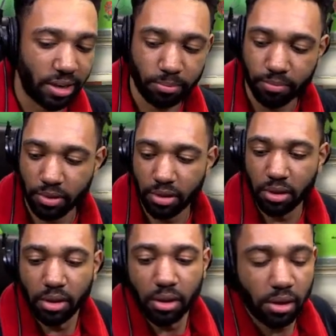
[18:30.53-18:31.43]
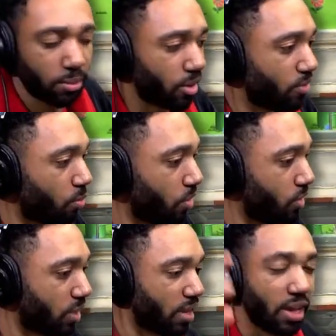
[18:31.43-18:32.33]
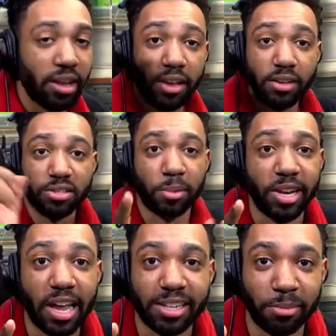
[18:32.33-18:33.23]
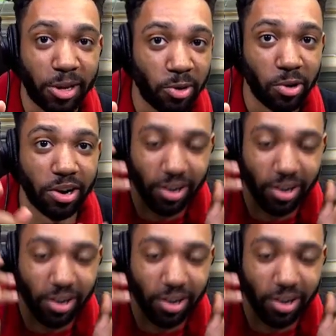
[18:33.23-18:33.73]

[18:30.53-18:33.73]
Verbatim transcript: damn. I'm going to have to reset that. Somebody knocked at my door.